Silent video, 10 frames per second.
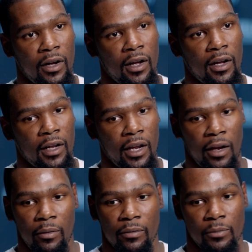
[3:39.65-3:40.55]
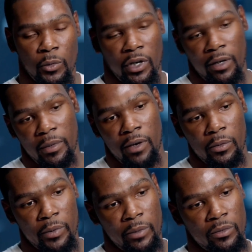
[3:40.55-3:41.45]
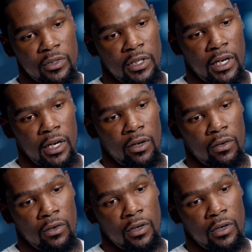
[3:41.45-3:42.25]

Uh, I can't worry about what people say.